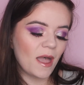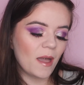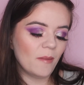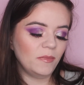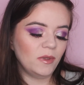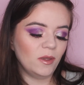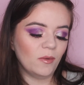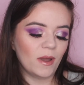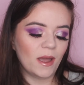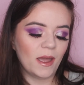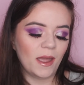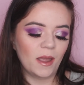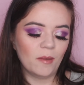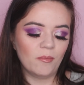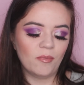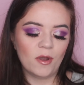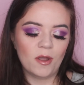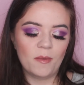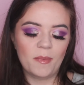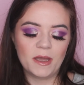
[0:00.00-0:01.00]

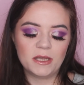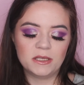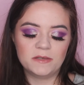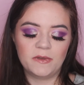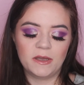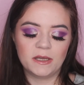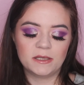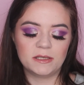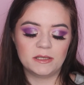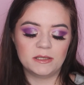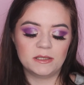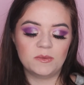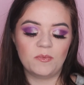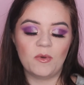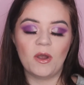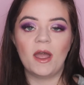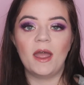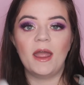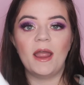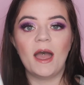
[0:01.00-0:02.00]
MUA Pro Base Fixing
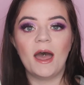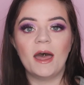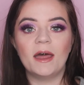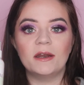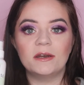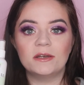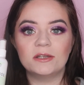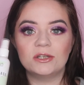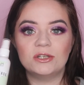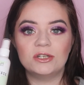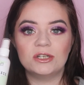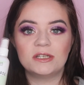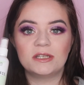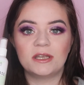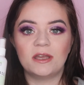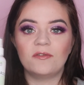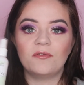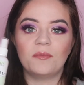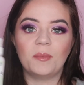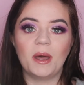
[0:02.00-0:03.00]
Spray and just
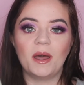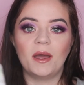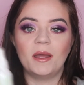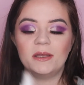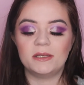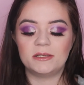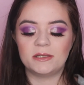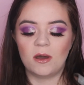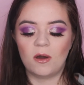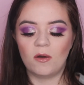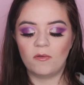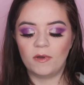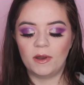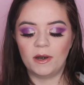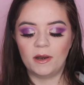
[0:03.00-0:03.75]
give myself